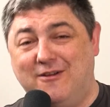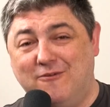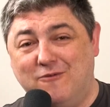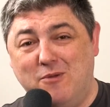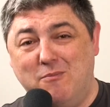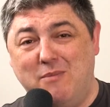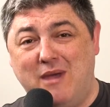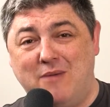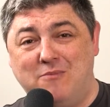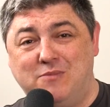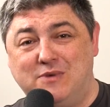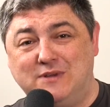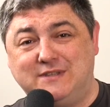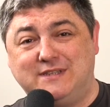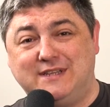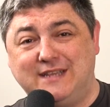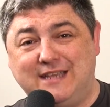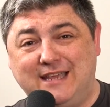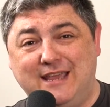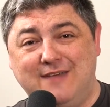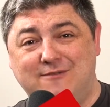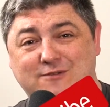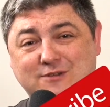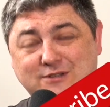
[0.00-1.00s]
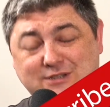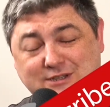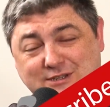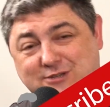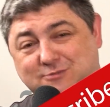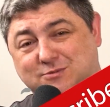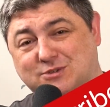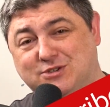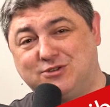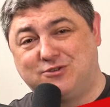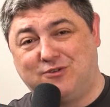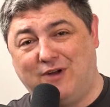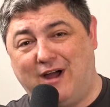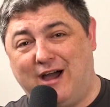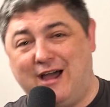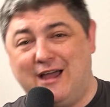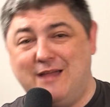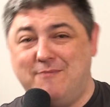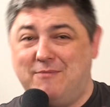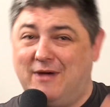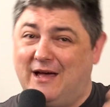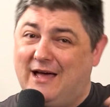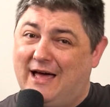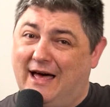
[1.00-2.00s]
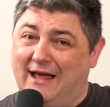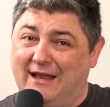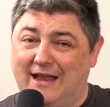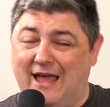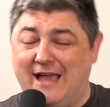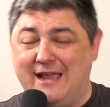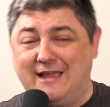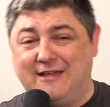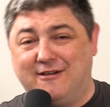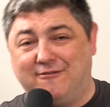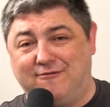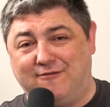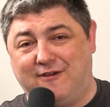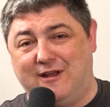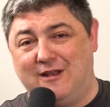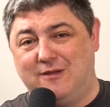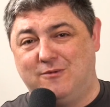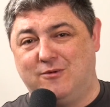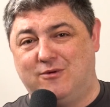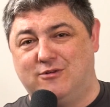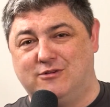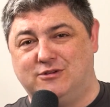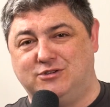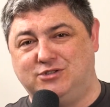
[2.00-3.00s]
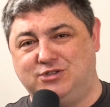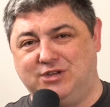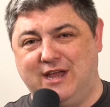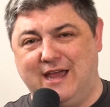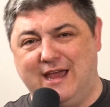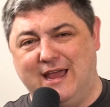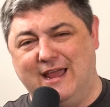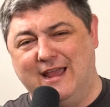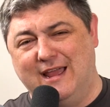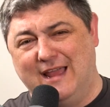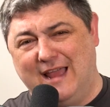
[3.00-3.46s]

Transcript: remember to give us a subscribe, a like, a follow, or a share.